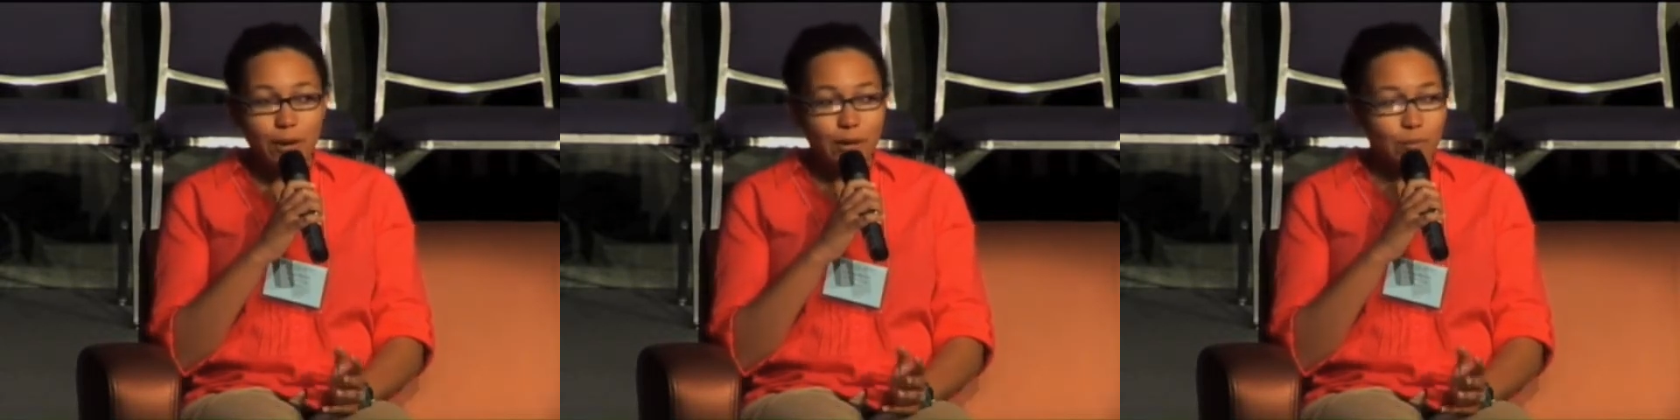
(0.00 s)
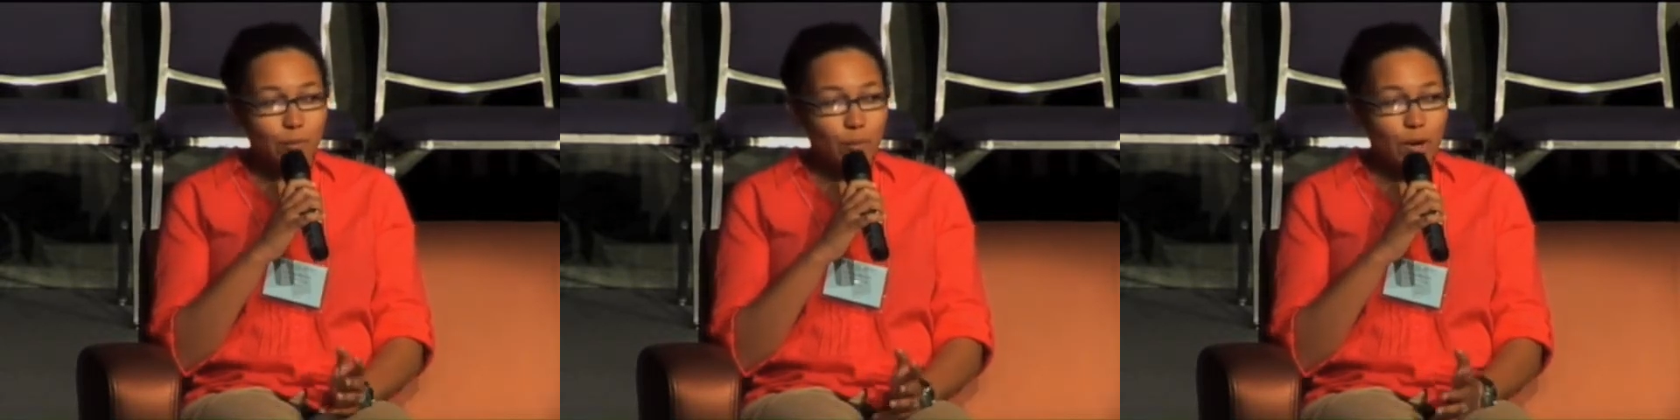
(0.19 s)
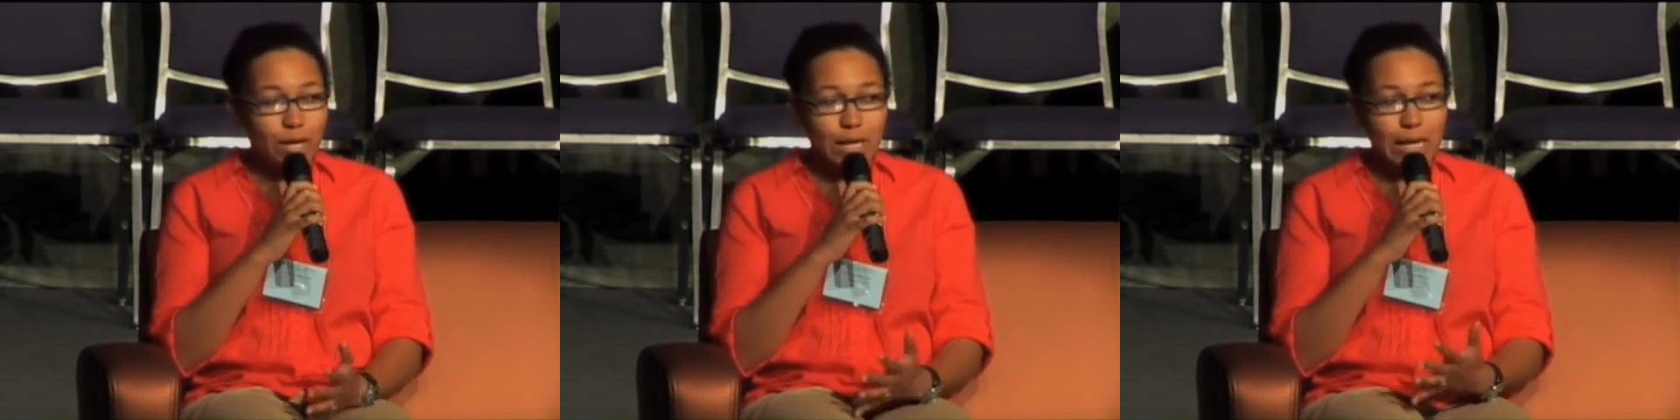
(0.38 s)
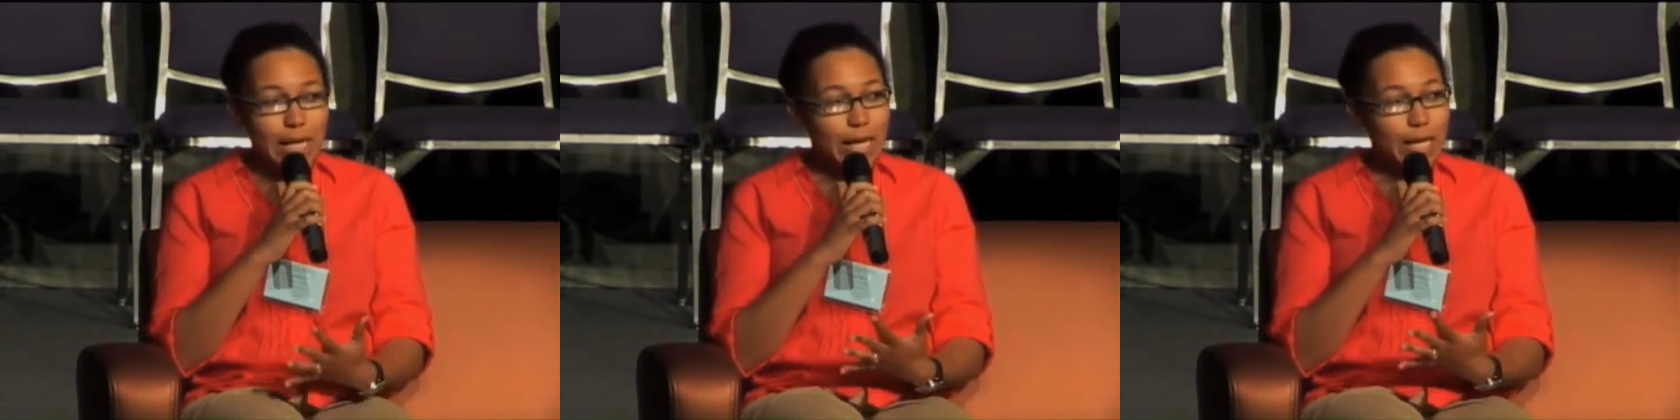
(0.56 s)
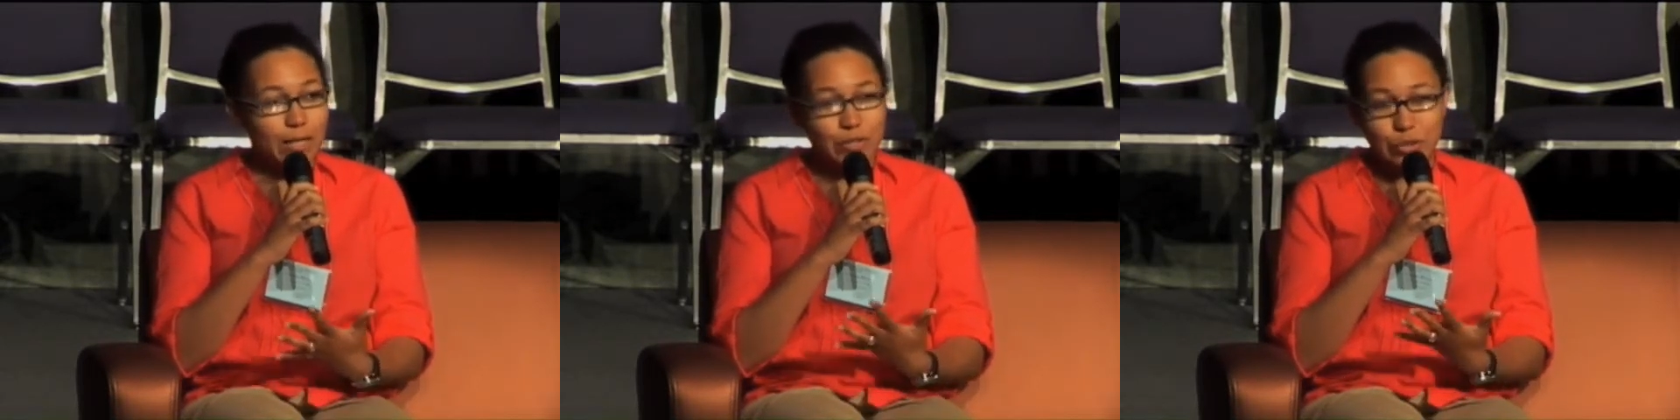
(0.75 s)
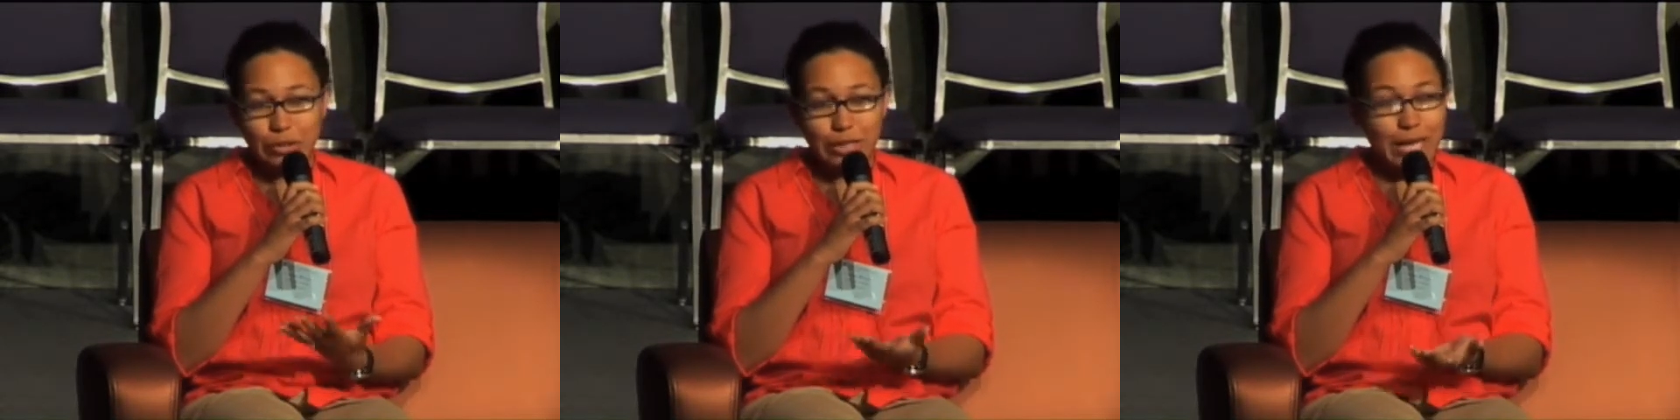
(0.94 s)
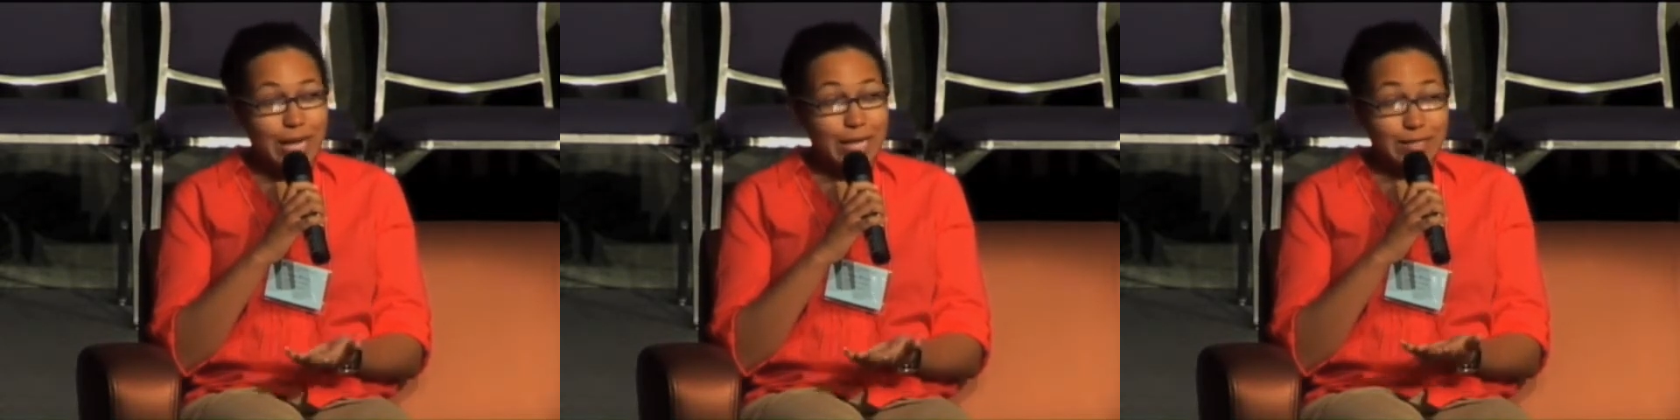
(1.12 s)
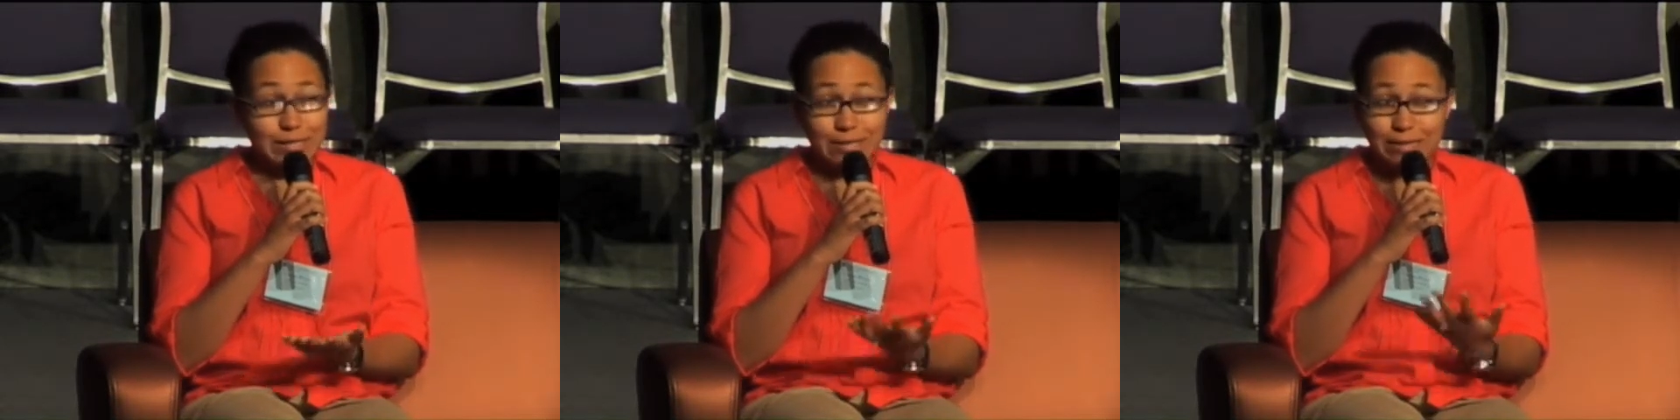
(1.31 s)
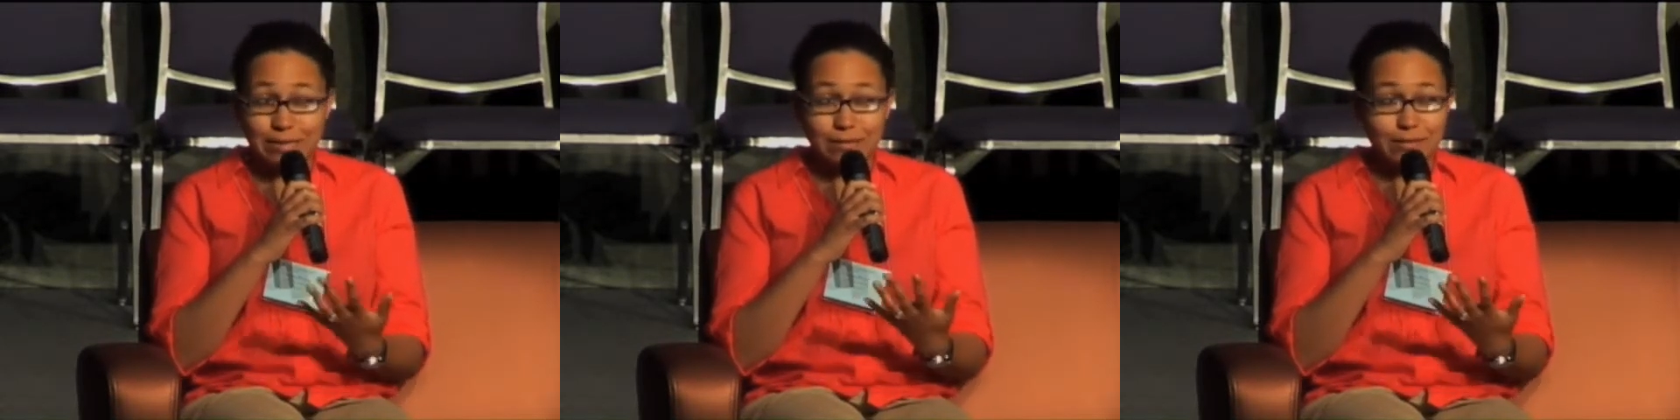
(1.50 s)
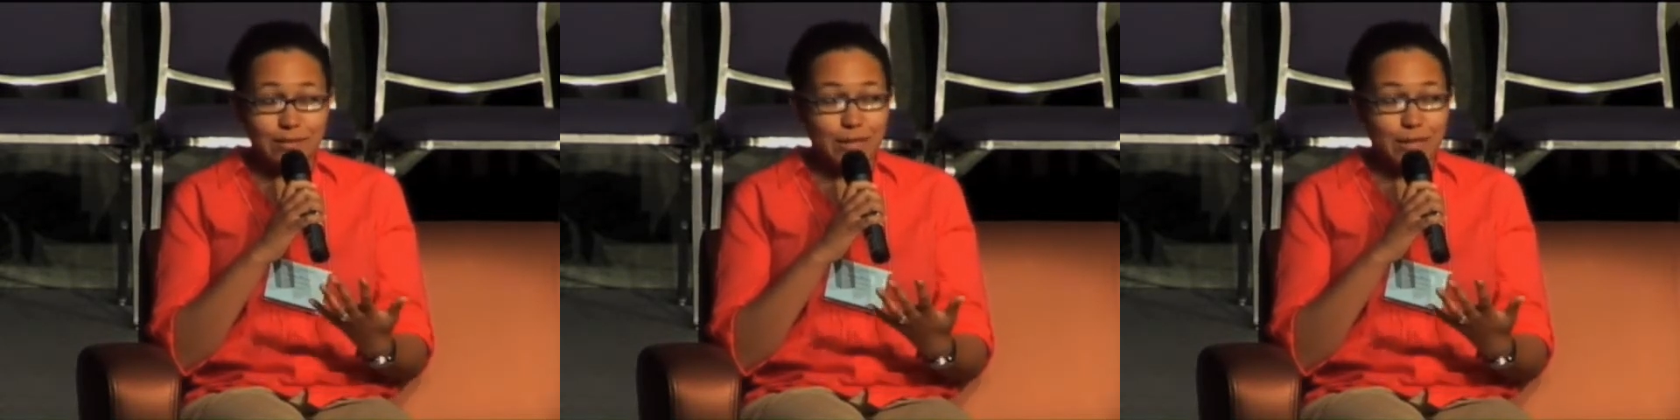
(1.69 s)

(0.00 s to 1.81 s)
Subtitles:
on one hand or less